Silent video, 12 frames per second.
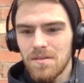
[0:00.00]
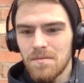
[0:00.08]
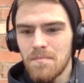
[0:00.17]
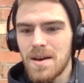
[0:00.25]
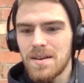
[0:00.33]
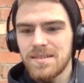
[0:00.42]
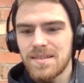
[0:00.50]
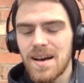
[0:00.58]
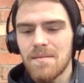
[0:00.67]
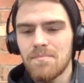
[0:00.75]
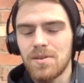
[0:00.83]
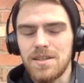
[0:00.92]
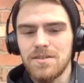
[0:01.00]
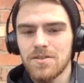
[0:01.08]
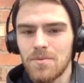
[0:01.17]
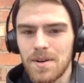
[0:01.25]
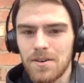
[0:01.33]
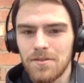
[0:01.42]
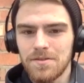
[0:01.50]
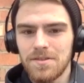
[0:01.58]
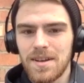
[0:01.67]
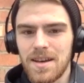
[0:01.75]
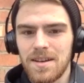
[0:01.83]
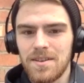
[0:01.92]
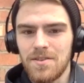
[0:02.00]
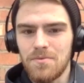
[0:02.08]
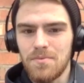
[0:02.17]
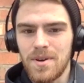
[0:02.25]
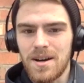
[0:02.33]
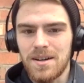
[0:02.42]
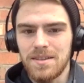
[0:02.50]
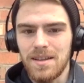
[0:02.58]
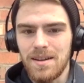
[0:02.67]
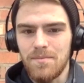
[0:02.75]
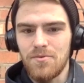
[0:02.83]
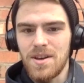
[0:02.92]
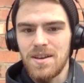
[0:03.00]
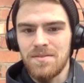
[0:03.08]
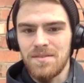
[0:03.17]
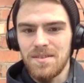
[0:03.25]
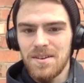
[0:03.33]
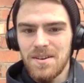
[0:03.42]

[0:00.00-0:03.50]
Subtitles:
Merseyside police coming out and saying, we are deliberating